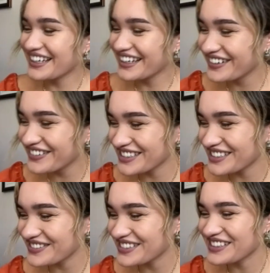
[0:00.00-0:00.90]
which
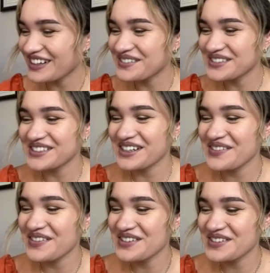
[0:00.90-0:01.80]
is the reason I was
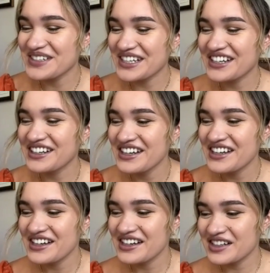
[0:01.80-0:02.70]
excited about doing it.
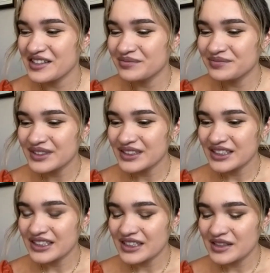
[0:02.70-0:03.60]
Um
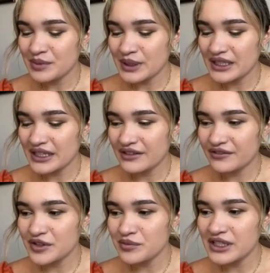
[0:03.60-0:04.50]
but uh,
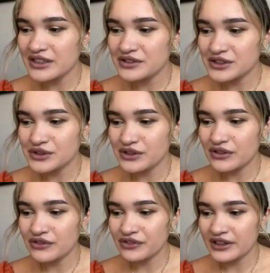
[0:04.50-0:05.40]
for me it's just sort
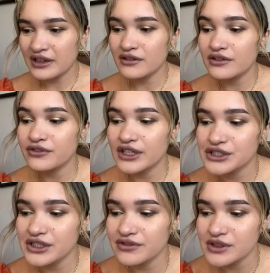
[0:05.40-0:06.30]
of a, a
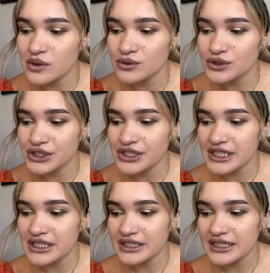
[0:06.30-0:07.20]
reflection of this whole
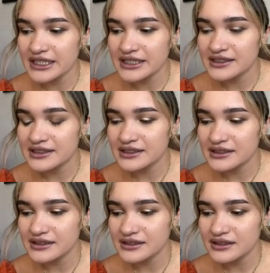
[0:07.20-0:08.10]
journey. Like it's
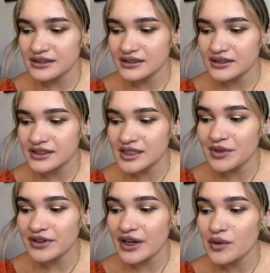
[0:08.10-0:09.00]

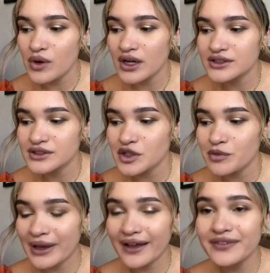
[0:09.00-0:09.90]
something that I want so
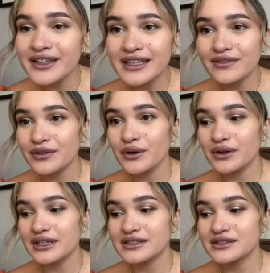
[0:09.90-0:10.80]
badly even though
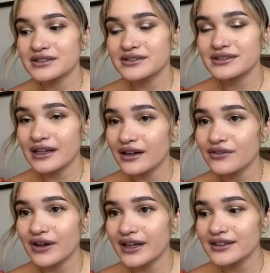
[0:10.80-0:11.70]
it is
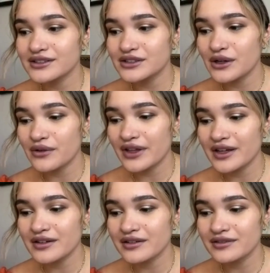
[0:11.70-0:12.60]
terrifying to know that